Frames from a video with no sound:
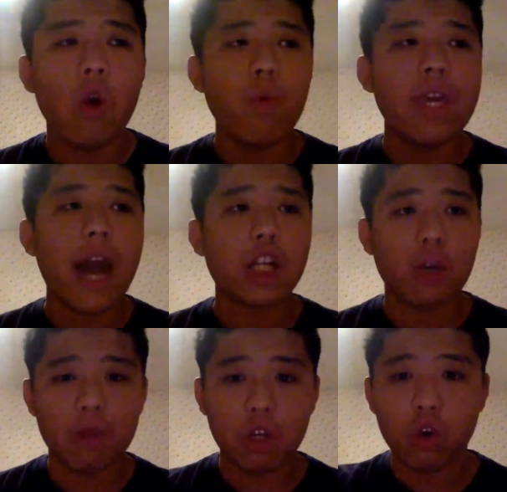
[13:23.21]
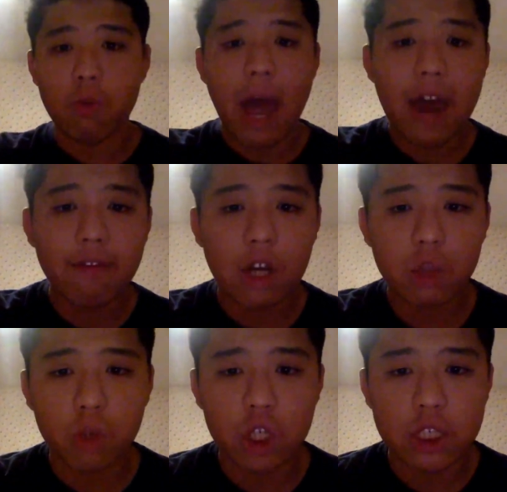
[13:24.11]
we catch up to the group ahead of us,
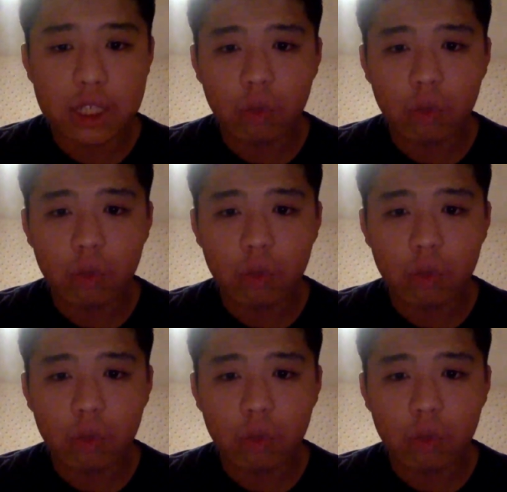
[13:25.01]
which is